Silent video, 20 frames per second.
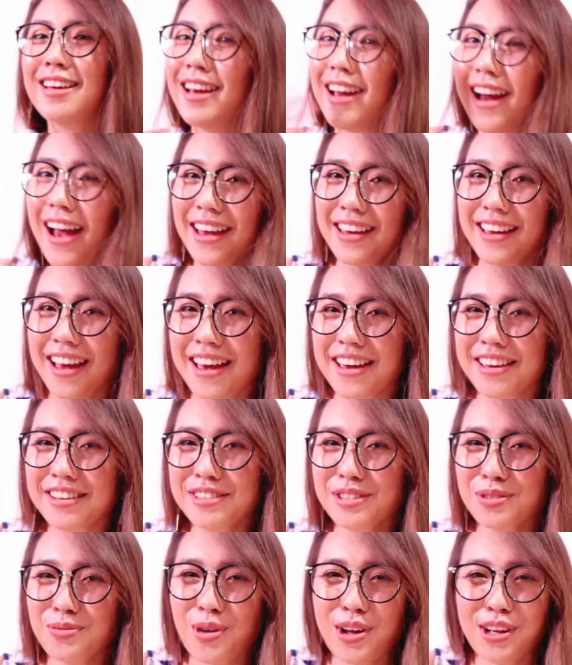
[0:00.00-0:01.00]
Hi
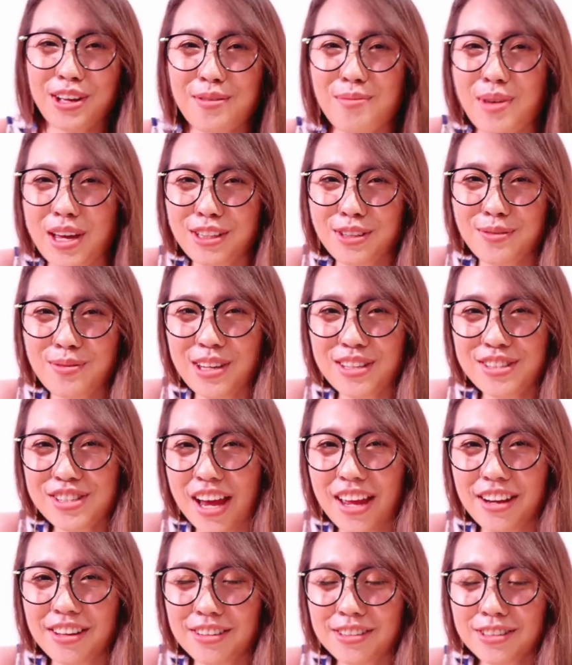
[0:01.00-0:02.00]
guys! Welcome back to my
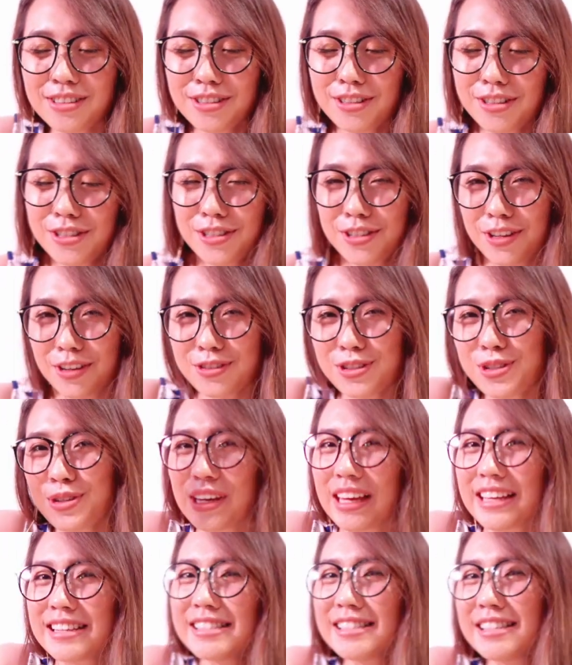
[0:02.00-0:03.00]
channel. So as you
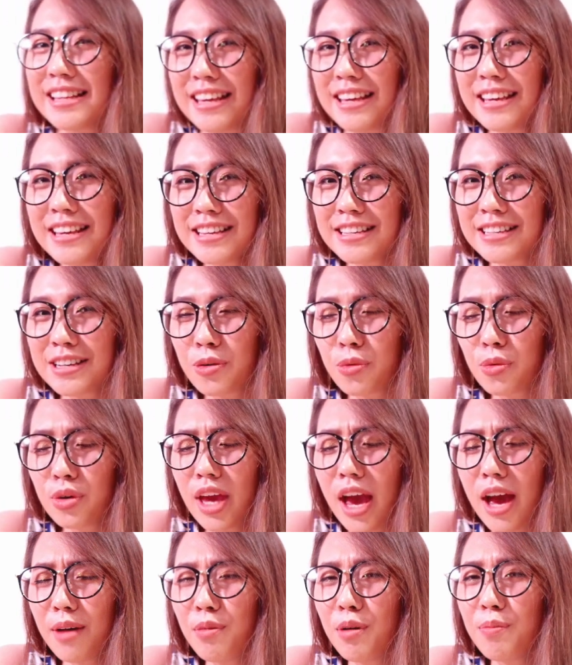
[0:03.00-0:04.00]
can see, we
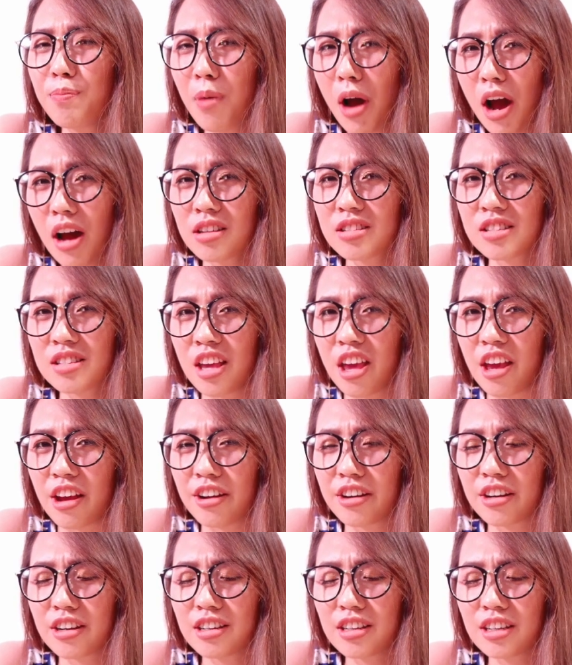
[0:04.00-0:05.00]
have a box
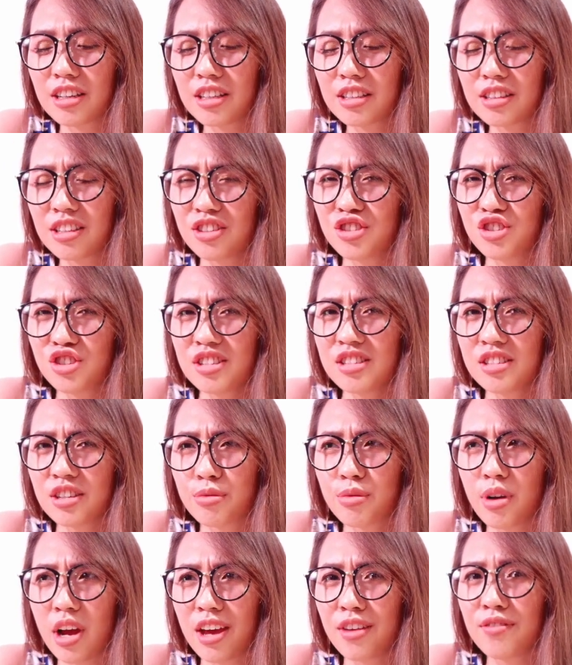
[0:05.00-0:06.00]
here that just
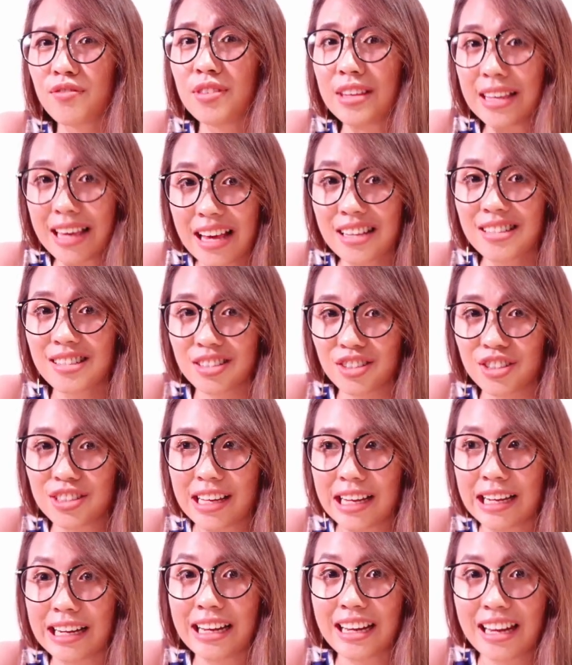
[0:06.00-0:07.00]
arrived
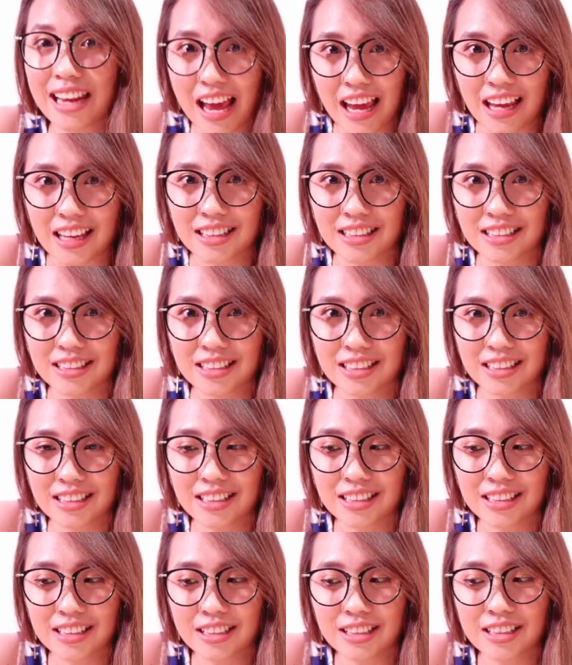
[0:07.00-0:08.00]
yesterday night.
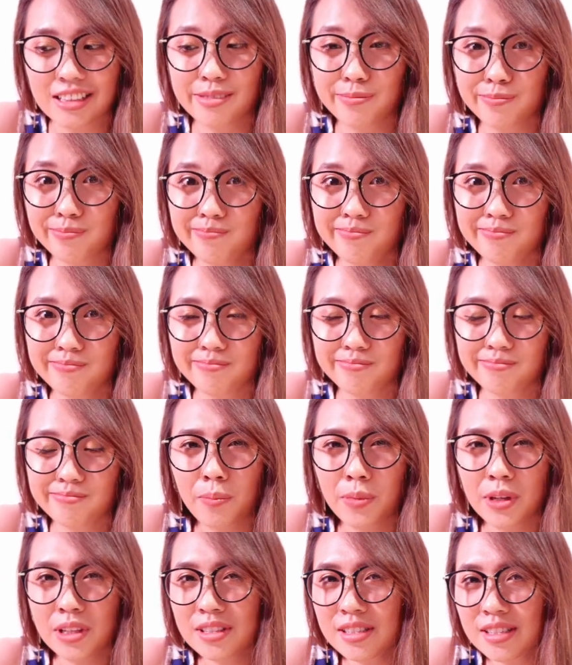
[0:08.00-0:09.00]

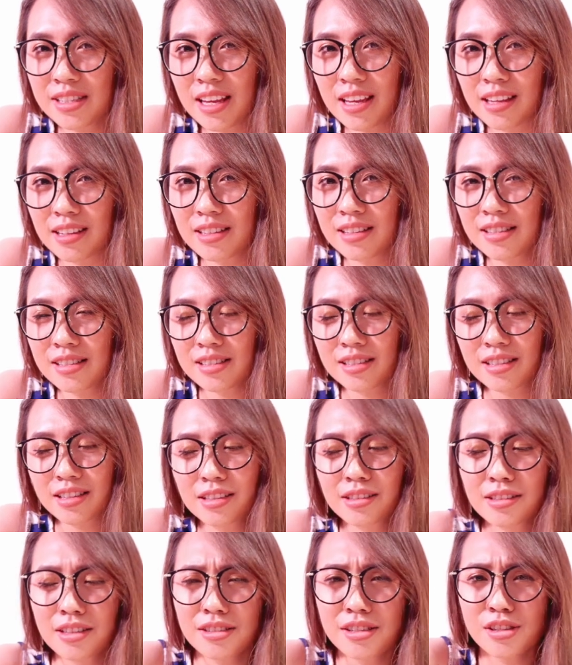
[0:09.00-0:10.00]
But since
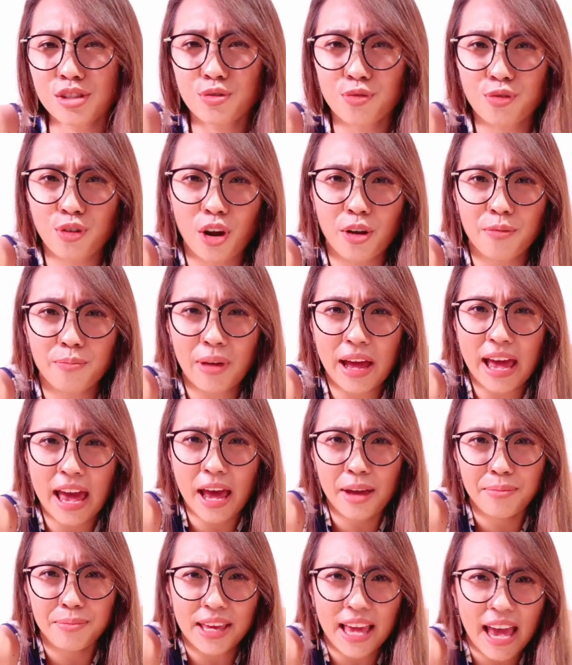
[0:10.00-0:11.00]
this is from
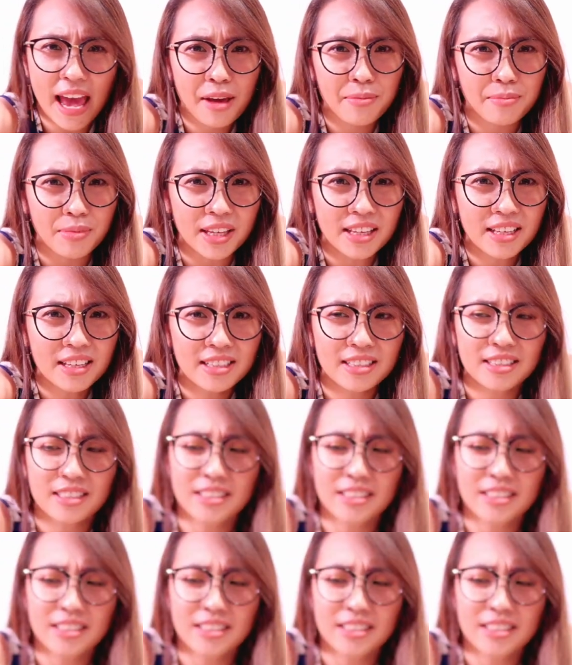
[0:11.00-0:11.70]
Ami Ami,